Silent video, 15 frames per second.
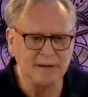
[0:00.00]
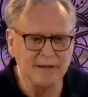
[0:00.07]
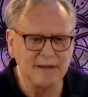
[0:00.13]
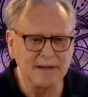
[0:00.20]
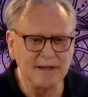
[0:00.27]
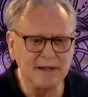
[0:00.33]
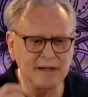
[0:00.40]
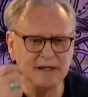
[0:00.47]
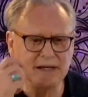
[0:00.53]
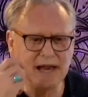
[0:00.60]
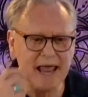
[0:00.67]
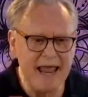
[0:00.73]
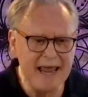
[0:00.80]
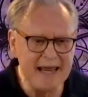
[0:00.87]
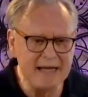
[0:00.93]
in an
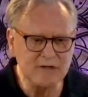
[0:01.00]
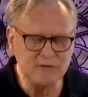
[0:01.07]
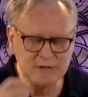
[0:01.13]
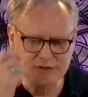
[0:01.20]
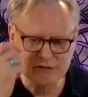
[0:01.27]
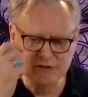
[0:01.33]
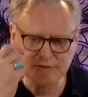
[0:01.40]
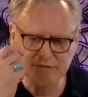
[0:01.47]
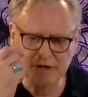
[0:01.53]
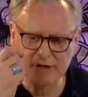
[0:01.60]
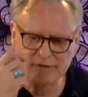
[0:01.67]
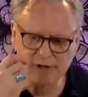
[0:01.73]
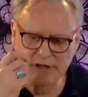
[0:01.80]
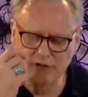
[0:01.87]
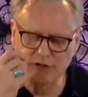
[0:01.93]
age and
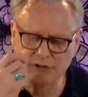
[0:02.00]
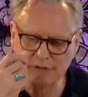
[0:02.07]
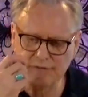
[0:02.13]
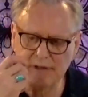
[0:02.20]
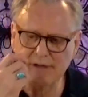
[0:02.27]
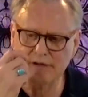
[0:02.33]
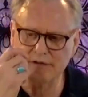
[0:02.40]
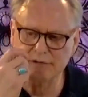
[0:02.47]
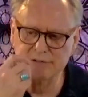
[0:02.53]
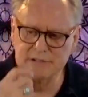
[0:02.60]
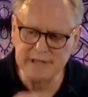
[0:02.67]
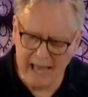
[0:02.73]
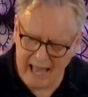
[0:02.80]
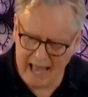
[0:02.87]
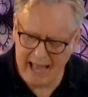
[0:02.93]
civilization that is
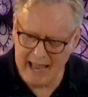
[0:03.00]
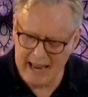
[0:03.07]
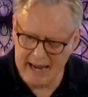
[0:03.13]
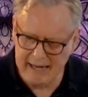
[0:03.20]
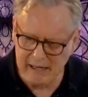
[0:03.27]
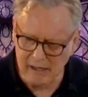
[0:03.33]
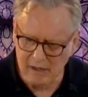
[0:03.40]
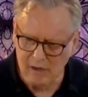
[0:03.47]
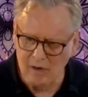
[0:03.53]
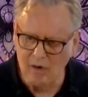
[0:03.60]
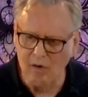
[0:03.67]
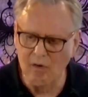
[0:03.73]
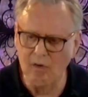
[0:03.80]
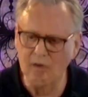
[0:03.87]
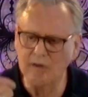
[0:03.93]
dying,
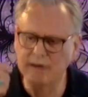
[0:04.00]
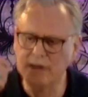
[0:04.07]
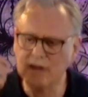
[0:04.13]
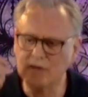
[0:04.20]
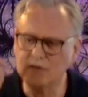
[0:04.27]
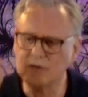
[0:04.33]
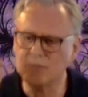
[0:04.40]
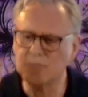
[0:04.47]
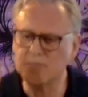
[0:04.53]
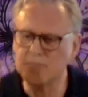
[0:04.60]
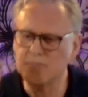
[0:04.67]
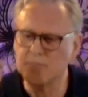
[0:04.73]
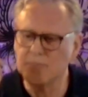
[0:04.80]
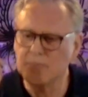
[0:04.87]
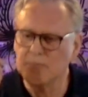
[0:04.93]
or is it
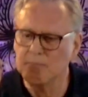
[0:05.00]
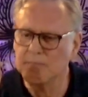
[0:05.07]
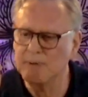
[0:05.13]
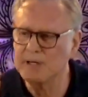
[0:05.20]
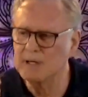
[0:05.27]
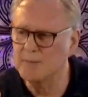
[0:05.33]
being